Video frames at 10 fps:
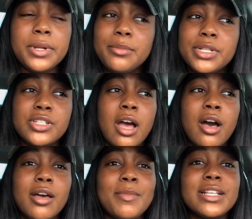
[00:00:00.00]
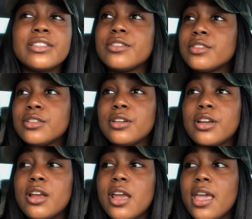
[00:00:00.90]
pretty much all. And my sister
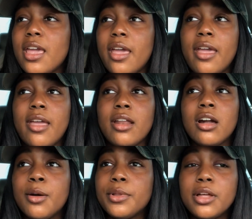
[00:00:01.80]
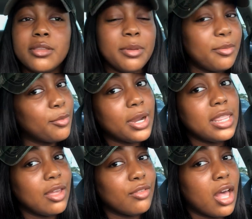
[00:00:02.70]
and a couple other people were
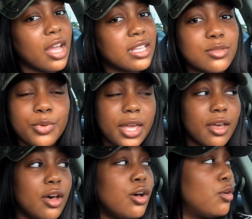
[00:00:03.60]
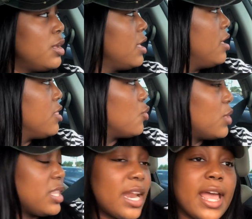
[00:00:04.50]
in that vlog as well, the
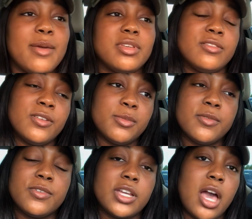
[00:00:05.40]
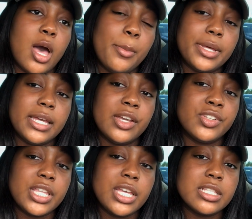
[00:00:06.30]
one that I had been filming for y'all, but
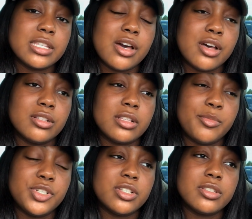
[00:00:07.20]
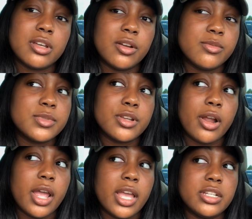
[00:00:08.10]
everything is gone, so I'm gonna just start from
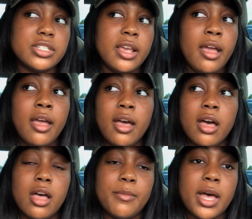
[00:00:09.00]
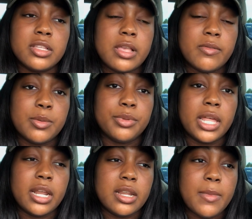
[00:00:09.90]
scratch. I also have to
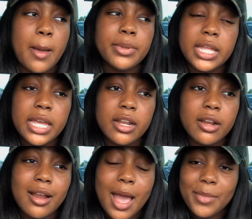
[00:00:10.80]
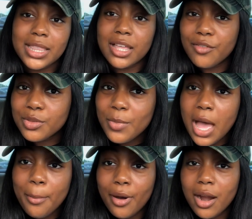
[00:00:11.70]
plan out in my planner. I'm in love with
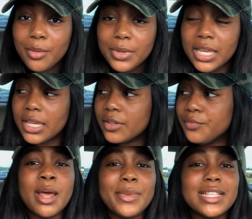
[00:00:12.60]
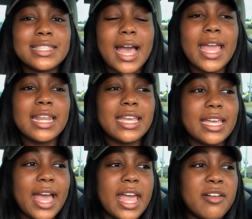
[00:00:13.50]
my apartment. I'm
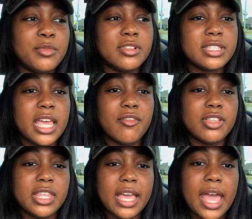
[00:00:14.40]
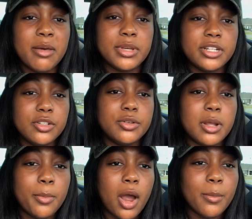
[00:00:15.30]
excited. I have mostly everything. I am gonna do
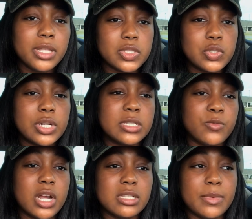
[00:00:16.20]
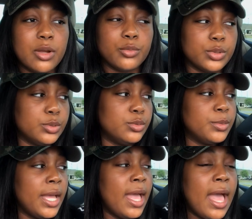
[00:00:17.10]
an apartment tour as far as my
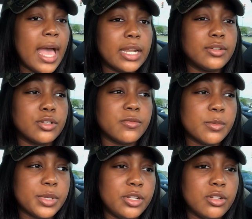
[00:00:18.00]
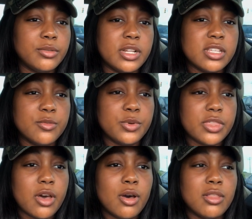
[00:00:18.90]
room. I don't know if I'm gonna do it
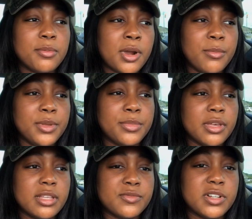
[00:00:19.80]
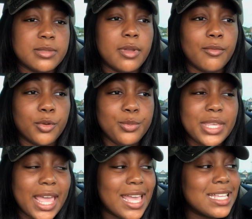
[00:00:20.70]
with the whole apartment, but as far as my
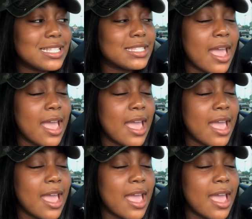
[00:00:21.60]
room, yes.